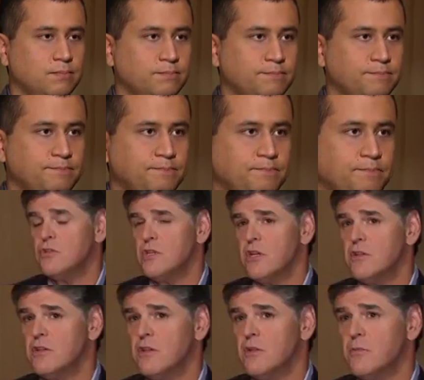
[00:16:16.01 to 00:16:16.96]
And you
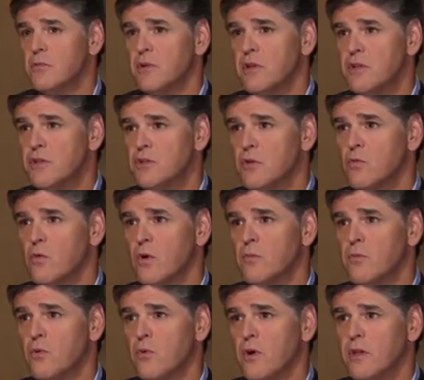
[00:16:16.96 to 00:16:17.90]
said to the police at
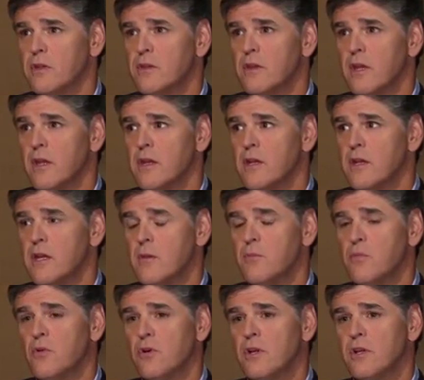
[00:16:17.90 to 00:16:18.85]
one point that he
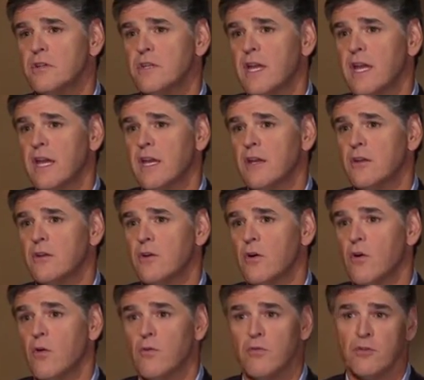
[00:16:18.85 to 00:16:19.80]
put his hand
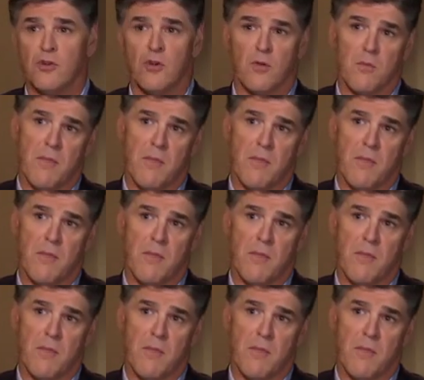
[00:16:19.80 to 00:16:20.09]
over your